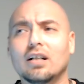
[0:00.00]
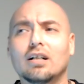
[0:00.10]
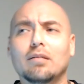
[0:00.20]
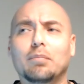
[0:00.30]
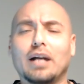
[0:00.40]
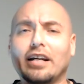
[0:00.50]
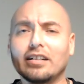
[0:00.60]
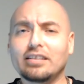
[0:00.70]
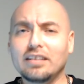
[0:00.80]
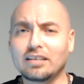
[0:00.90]
But I
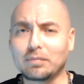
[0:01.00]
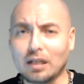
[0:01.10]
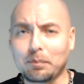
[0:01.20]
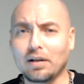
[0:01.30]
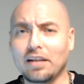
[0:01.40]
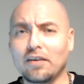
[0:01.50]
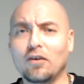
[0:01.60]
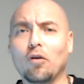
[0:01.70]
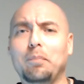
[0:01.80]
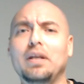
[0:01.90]
could see some type of leather
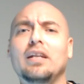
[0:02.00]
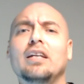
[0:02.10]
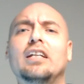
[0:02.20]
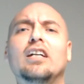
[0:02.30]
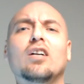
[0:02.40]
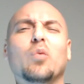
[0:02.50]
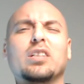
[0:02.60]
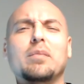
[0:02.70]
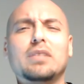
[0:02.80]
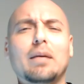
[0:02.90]
note being in here with
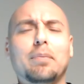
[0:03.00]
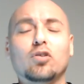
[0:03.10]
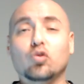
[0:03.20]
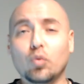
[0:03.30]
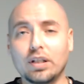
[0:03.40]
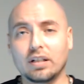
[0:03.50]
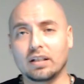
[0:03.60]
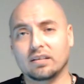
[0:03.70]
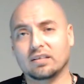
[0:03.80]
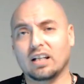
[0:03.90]
some type of
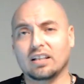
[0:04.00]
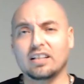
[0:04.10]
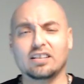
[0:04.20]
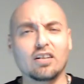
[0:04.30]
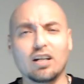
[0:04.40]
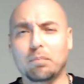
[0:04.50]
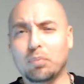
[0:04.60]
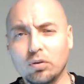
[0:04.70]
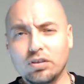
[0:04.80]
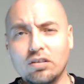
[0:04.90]
sweetness. Not necessarily a
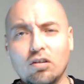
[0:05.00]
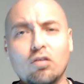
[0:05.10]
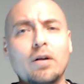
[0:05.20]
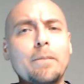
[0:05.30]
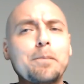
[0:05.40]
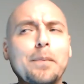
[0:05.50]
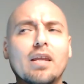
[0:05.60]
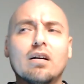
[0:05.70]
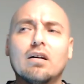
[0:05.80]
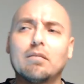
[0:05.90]
boozy note,
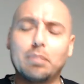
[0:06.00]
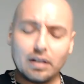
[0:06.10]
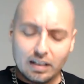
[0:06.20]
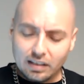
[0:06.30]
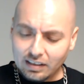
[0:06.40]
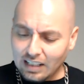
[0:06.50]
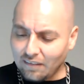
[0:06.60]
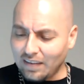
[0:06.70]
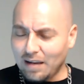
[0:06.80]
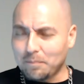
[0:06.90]
but it does have
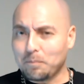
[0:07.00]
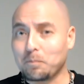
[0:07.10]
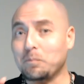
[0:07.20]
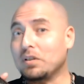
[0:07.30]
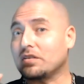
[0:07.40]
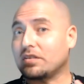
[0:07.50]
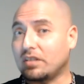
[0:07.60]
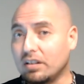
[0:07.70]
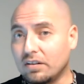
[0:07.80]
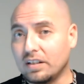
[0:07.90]
that
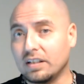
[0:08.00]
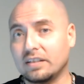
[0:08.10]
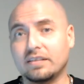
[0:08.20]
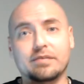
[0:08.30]
mysterious